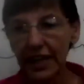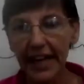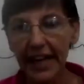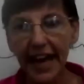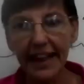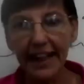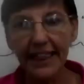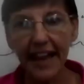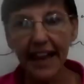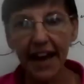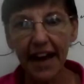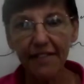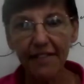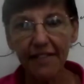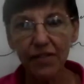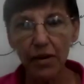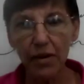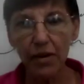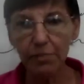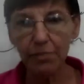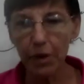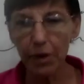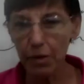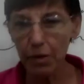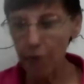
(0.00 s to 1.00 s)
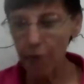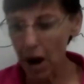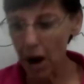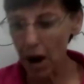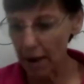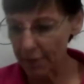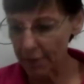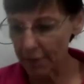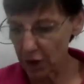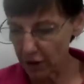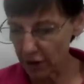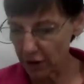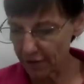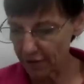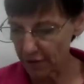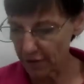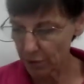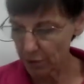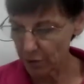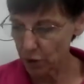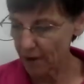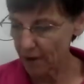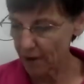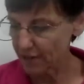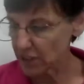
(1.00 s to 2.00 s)
get that from your mommy or from
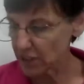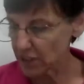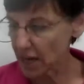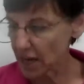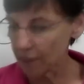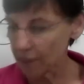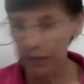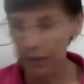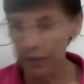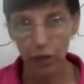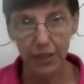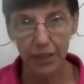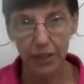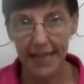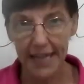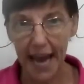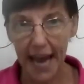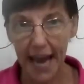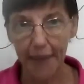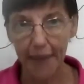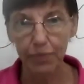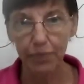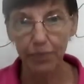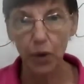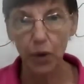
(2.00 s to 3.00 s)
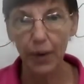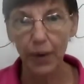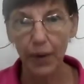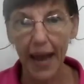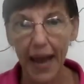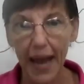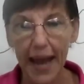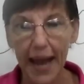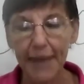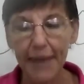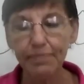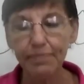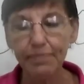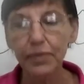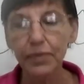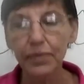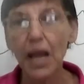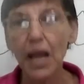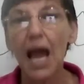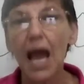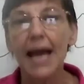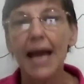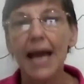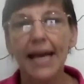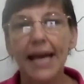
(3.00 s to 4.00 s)
whoever's helping you today, okay?
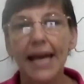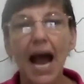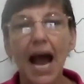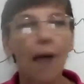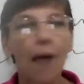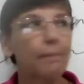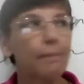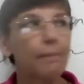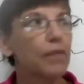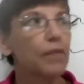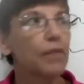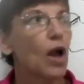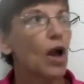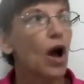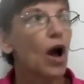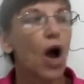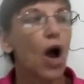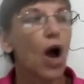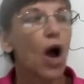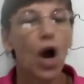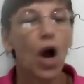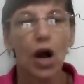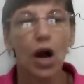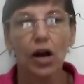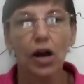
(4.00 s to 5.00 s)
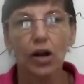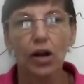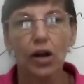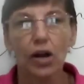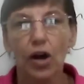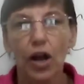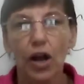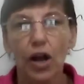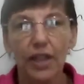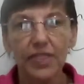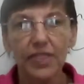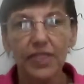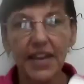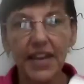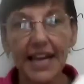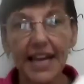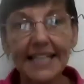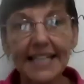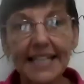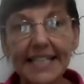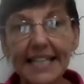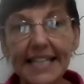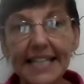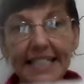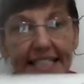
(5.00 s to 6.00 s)
Now,
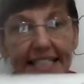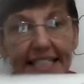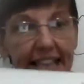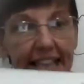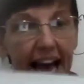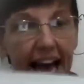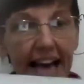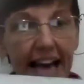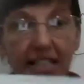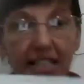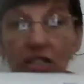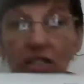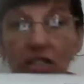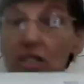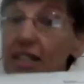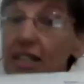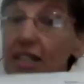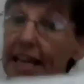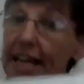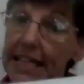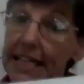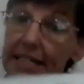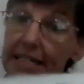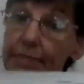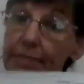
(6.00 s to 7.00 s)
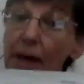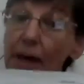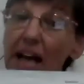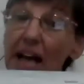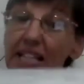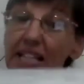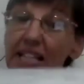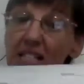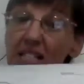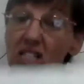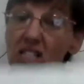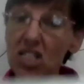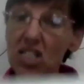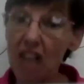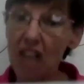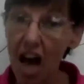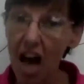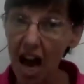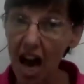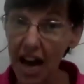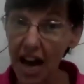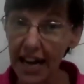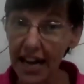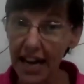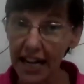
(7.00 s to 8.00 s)
this is a test, things about
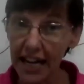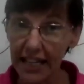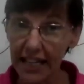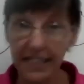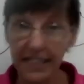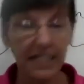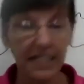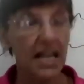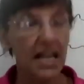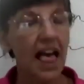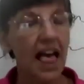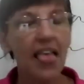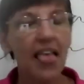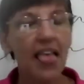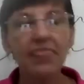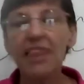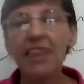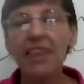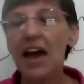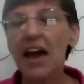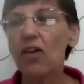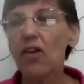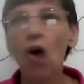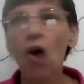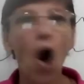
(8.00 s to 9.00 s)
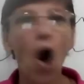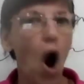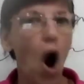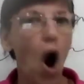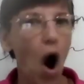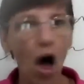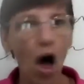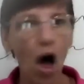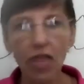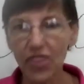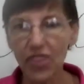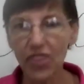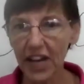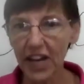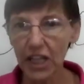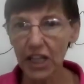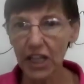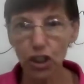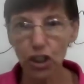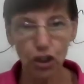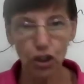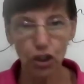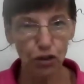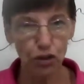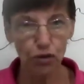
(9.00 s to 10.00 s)
science. They are all
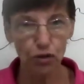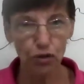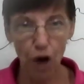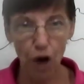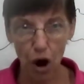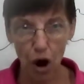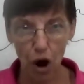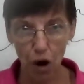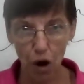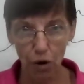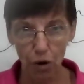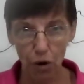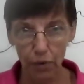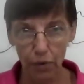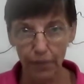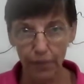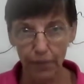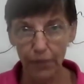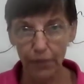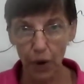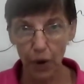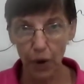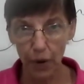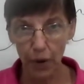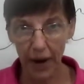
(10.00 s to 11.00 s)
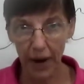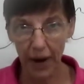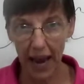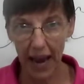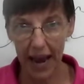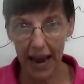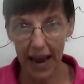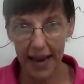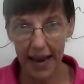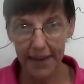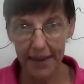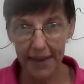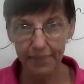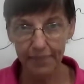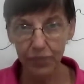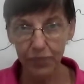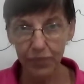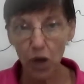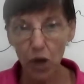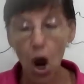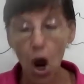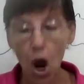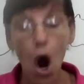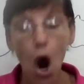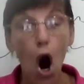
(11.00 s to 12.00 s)
things you know, okay?
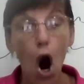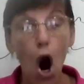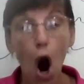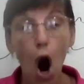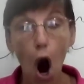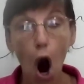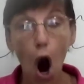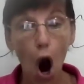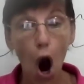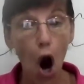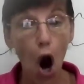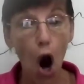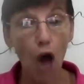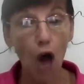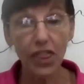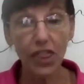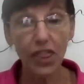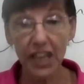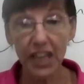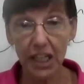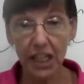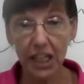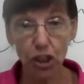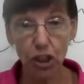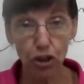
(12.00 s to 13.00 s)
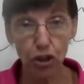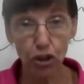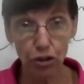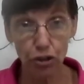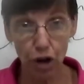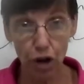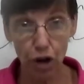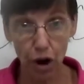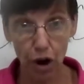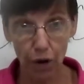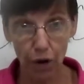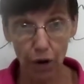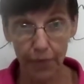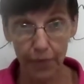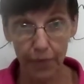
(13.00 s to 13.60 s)
All things you know.